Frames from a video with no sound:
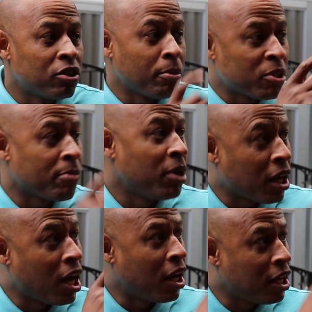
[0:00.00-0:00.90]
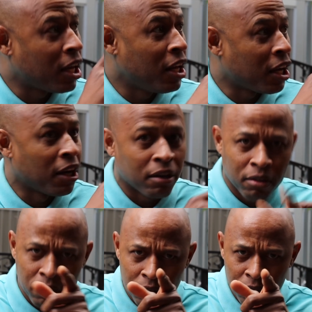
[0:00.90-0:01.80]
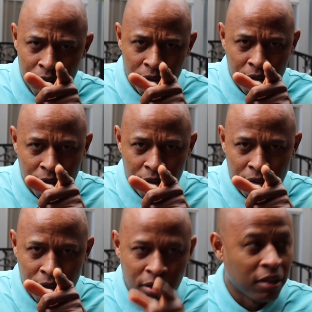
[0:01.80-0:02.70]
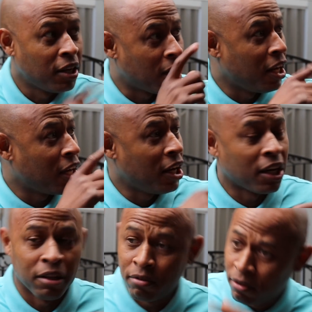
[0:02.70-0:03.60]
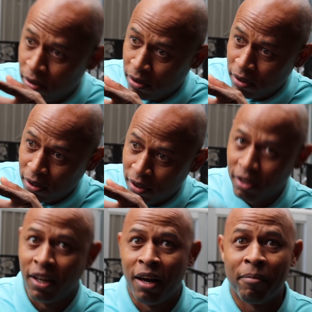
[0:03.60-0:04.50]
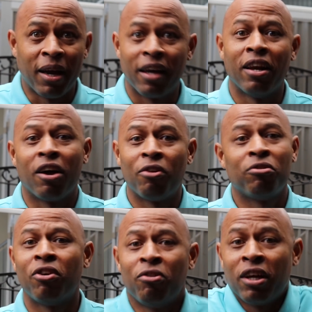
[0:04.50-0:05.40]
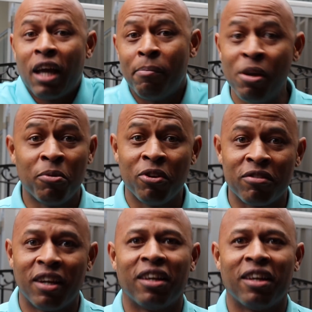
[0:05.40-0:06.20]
shimmer, shimmer, nigga, nigga, nigga. Nigga, nigga, nigga. And I'm like, no, don't don't look at me when you say